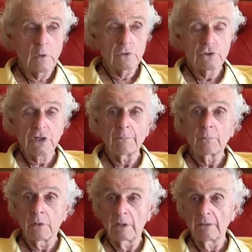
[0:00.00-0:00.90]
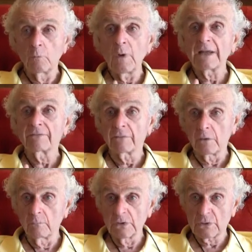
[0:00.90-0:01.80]

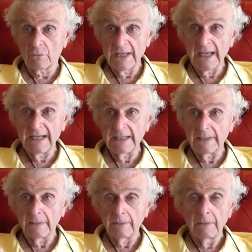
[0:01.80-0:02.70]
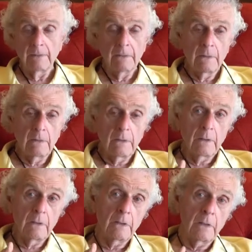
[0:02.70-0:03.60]
Wakefern was created.
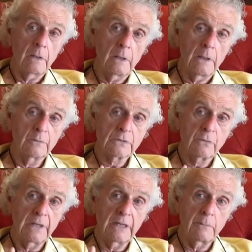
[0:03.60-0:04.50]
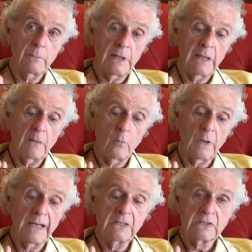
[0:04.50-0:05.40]
It was created by
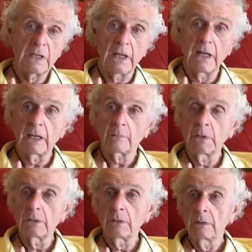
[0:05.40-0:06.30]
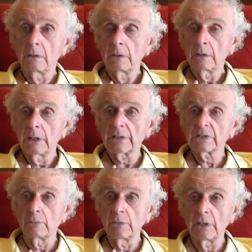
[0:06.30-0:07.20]
Weiss, Ehrlichman,
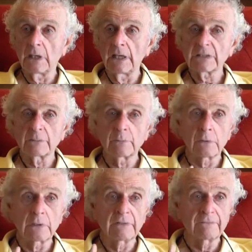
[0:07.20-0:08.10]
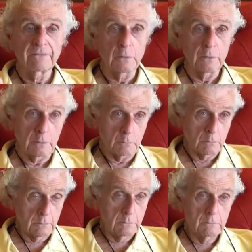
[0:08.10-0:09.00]
Kesselman, Eisenberg, and Fern.
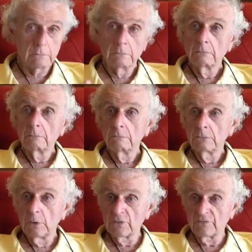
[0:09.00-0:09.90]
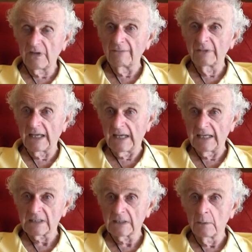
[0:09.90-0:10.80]
Those 5
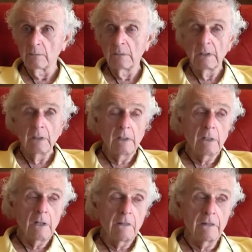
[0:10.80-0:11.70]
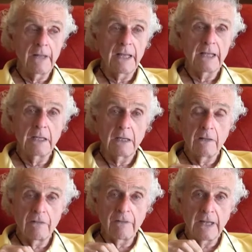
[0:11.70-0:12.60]
guys. They
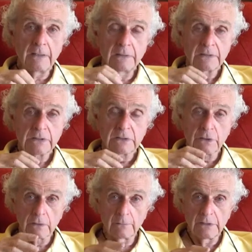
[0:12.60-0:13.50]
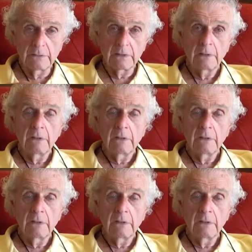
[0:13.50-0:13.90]
then determined